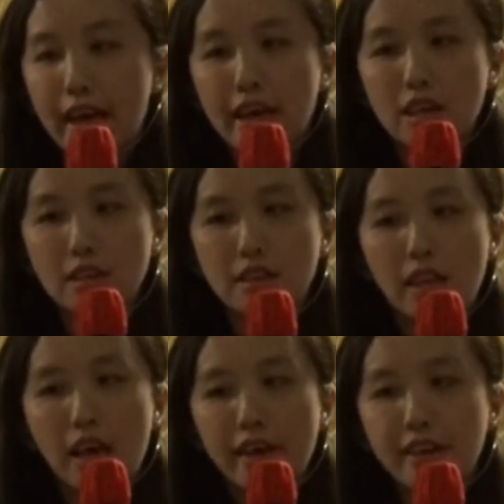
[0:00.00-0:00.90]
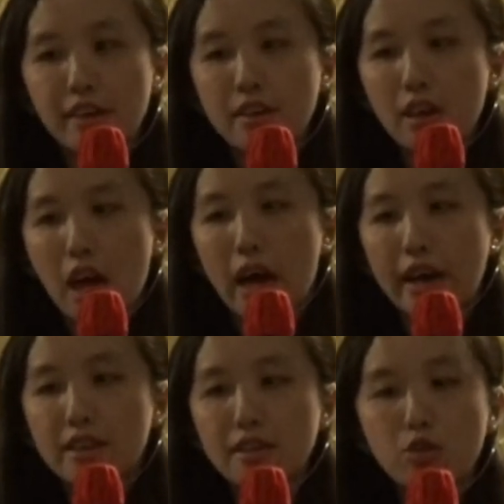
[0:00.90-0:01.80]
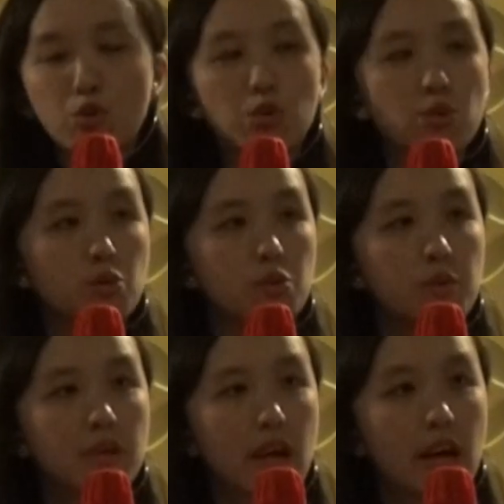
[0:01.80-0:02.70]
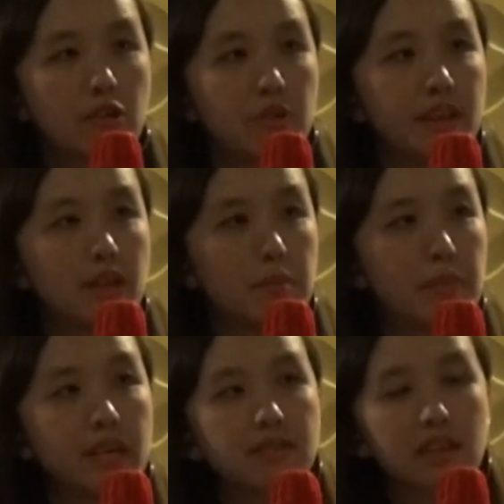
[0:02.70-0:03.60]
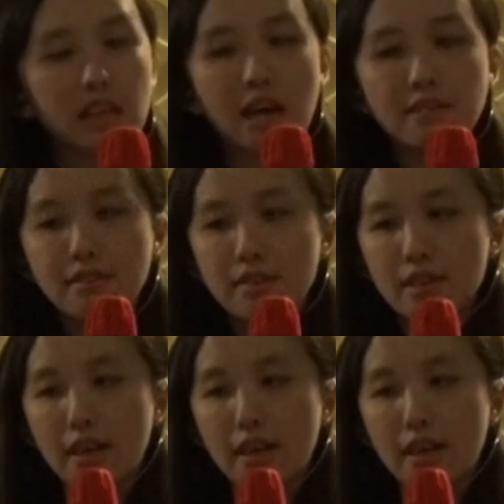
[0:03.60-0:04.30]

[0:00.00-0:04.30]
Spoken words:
and here I need to create a base class,